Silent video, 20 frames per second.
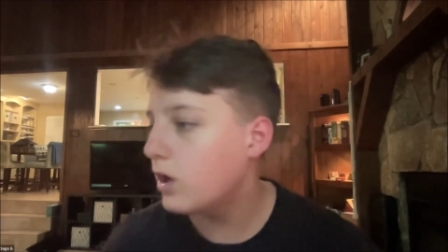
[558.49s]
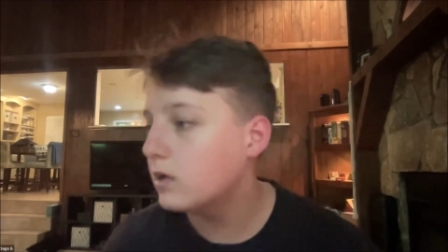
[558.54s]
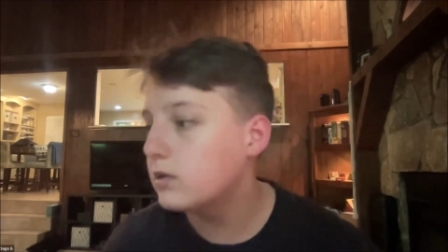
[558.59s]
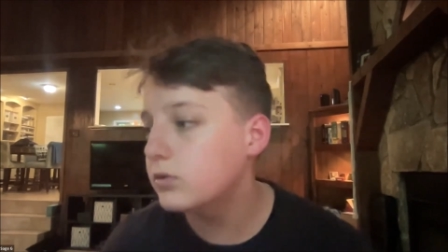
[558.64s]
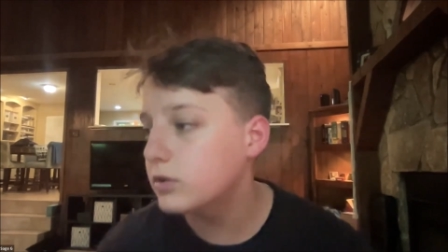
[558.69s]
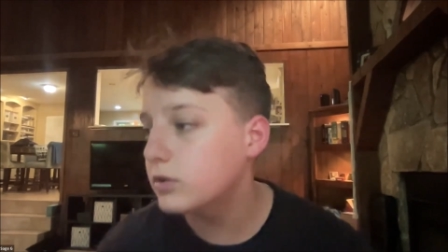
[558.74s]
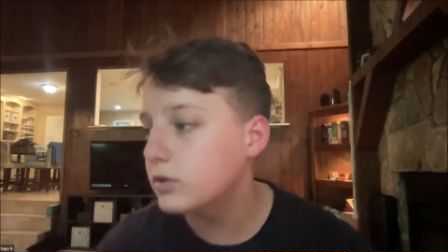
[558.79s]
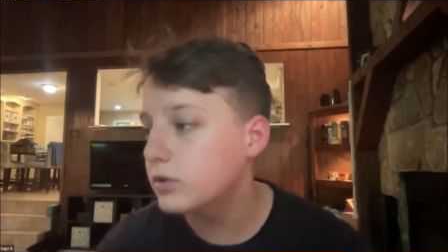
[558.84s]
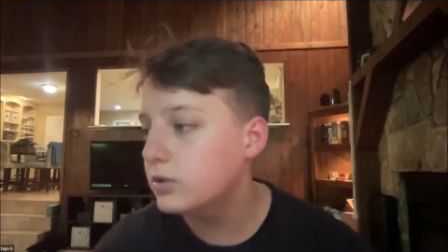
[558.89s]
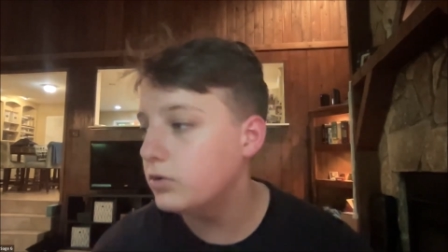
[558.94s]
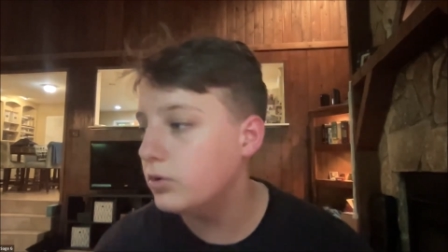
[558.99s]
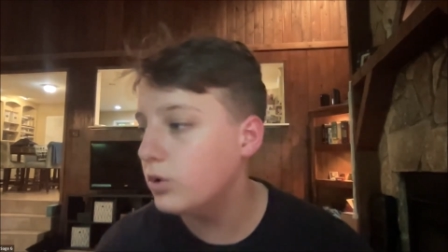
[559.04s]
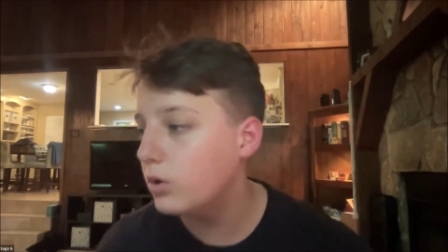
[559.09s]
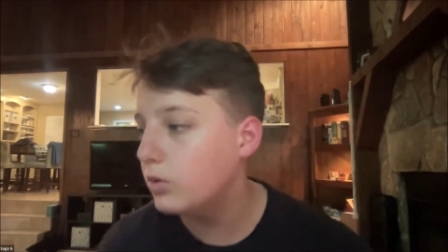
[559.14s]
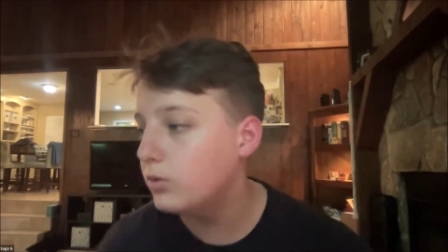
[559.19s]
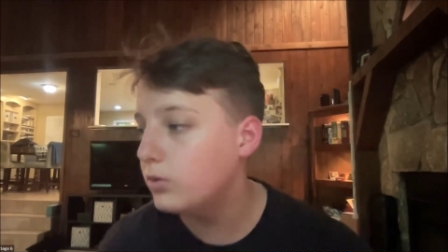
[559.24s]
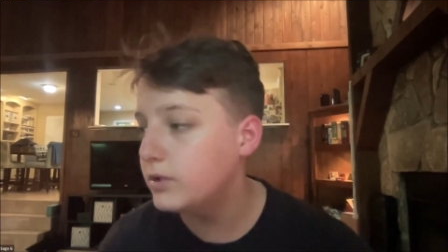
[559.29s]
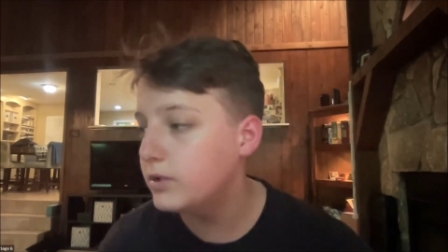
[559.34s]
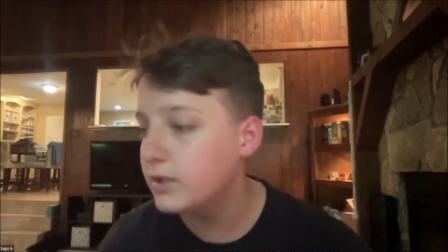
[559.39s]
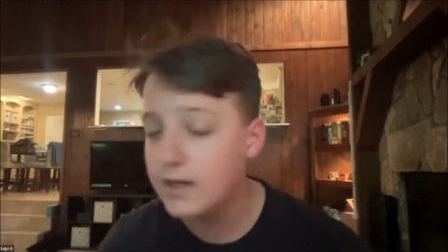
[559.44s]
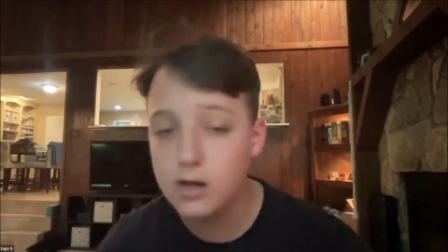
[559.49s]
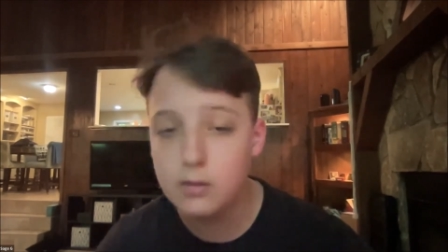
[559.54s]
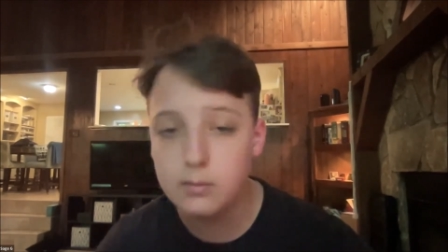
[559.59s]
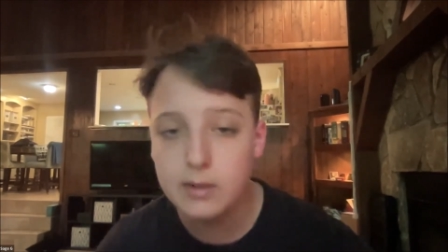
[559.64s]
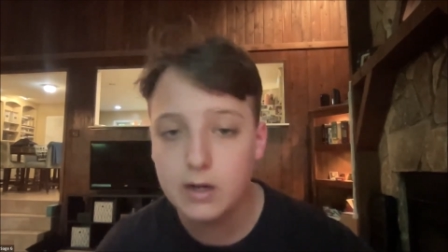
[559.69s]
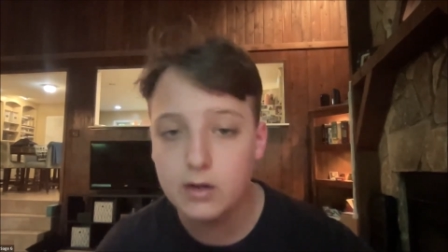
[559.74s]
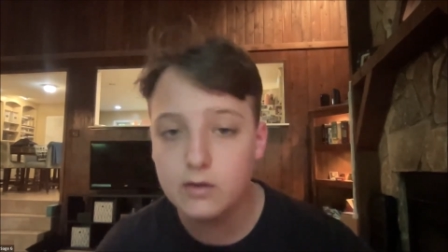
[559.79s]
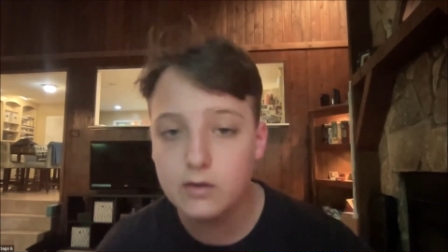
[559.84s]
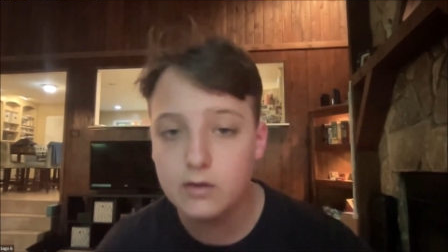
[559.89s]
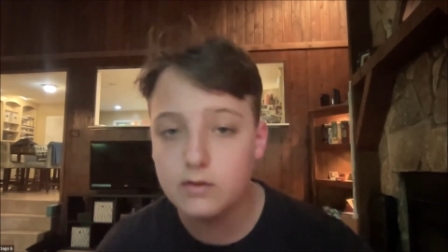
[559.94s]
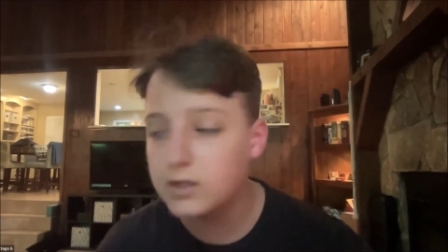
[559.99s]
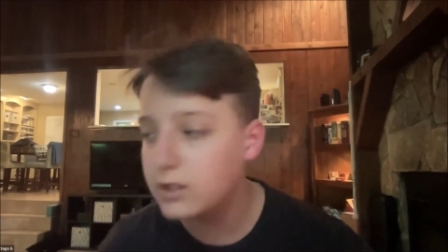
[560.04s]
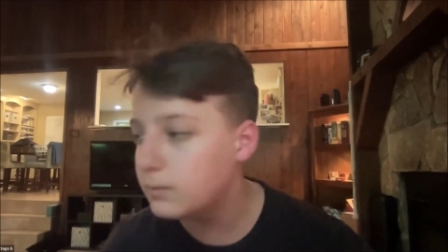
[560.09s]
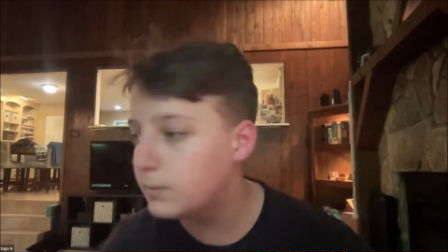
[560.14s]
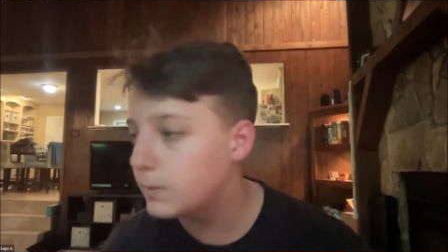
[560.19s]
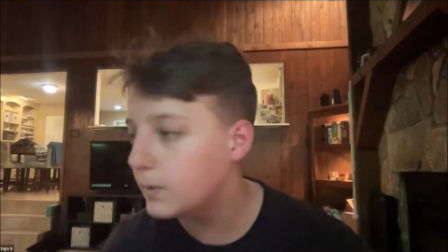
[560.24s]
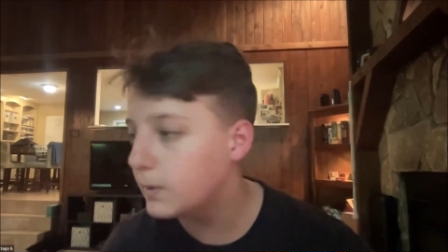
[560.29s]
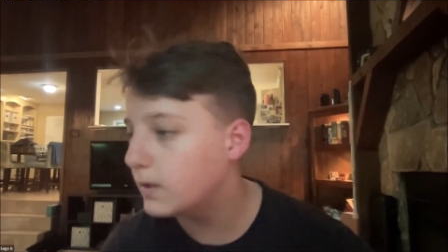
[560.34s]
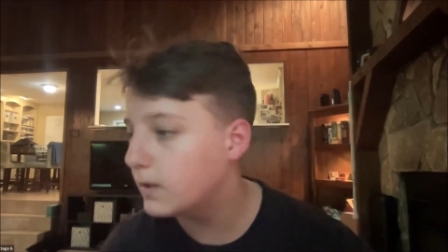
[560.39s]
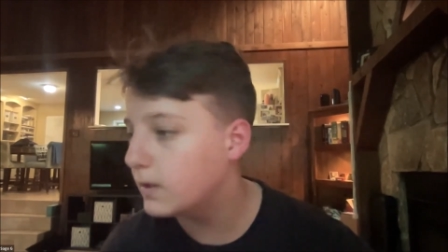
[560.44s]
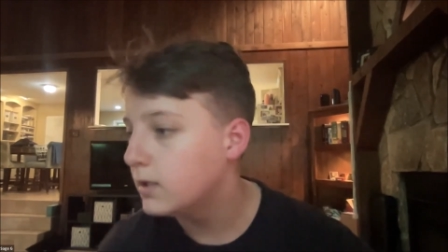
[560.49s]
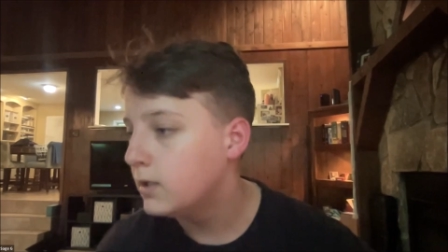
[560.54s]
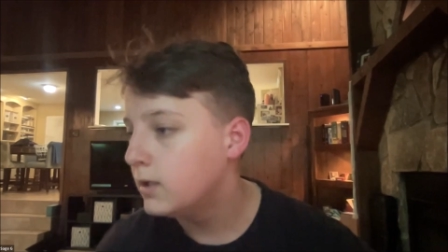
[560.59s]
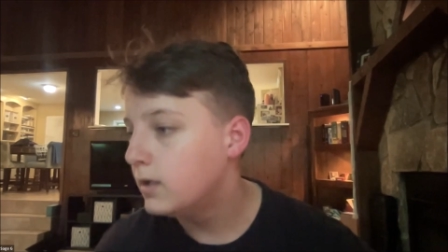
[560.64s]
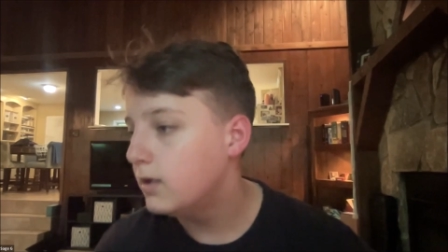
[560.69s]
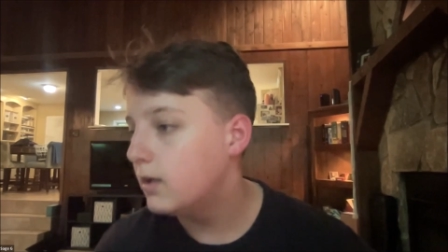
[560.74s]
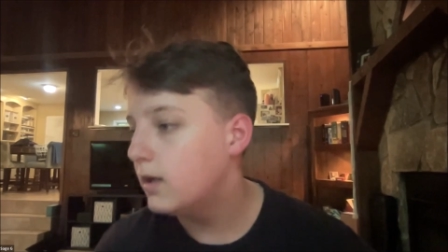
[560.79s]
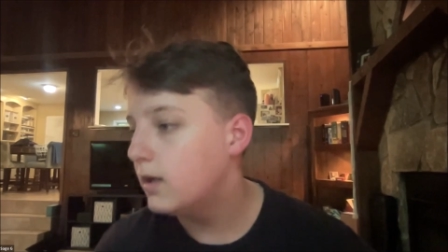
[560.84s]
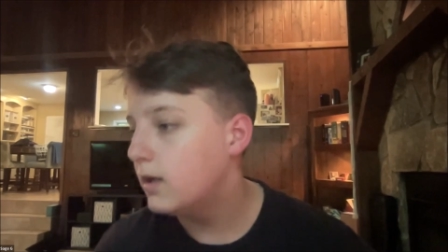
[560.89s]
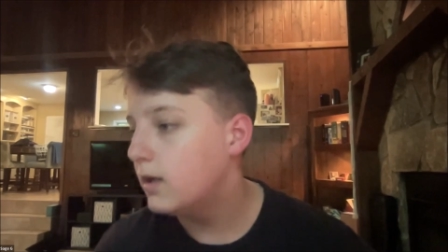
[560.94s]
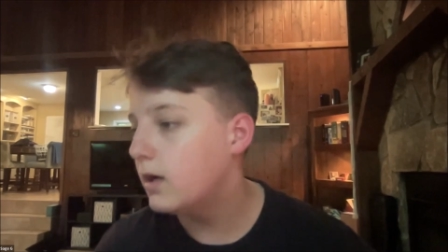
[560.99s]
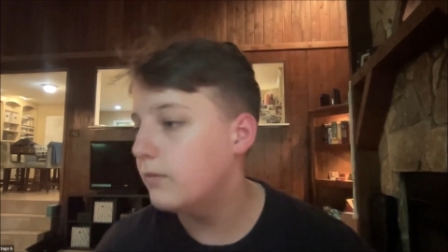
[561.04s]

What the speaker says: a few hundred who did not bow the knee, but